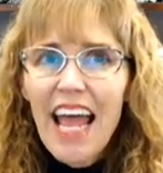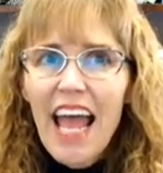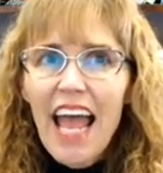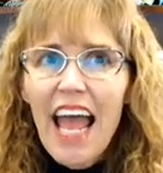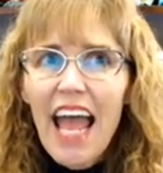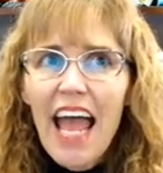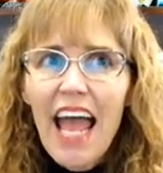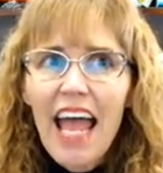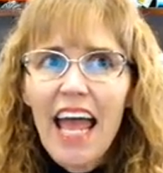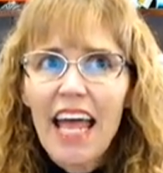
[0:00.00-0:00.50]

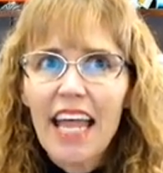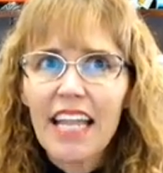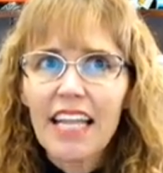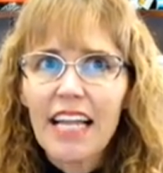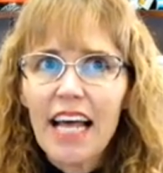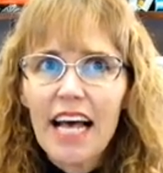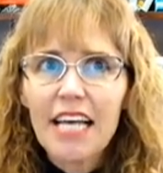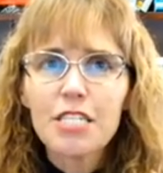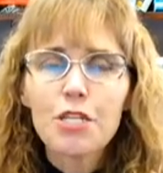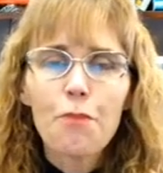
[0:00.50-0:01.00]
and
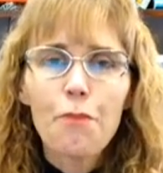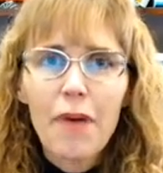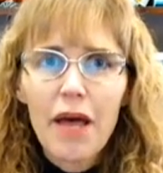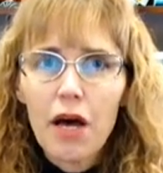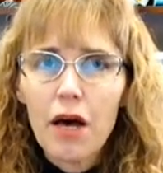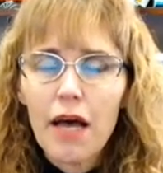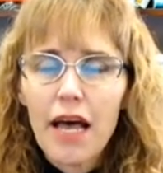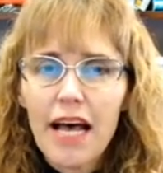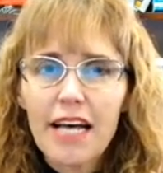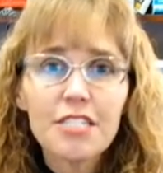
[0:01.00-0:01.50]
as, a,
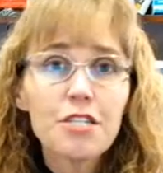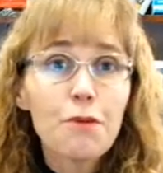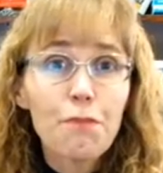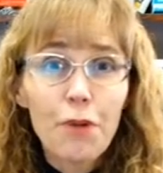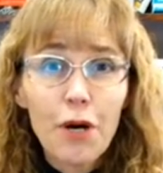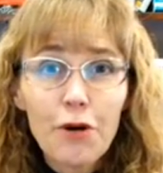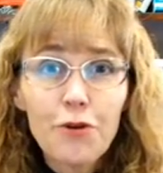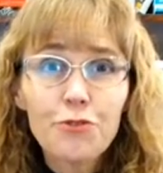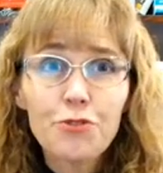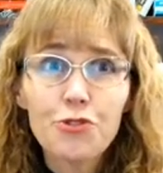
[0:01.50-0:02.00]
as
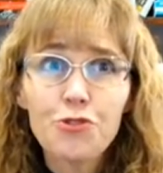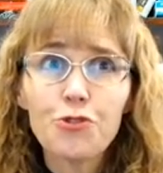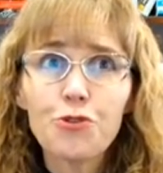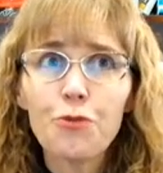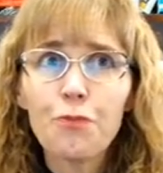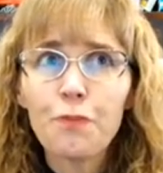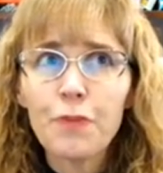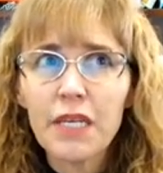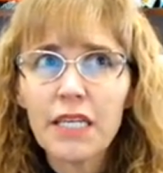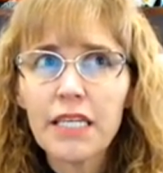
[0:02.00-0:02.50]
opposed to
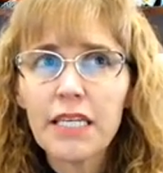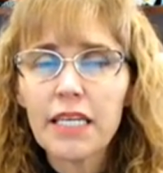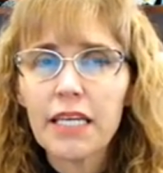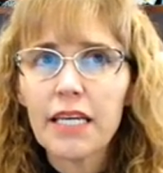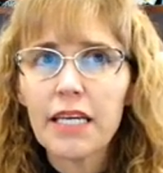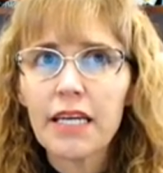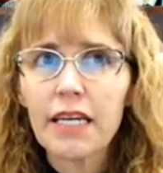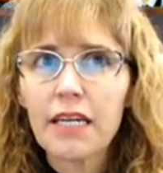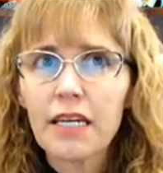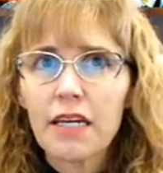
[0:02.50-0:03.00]

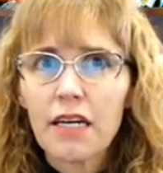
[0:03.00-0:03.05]
being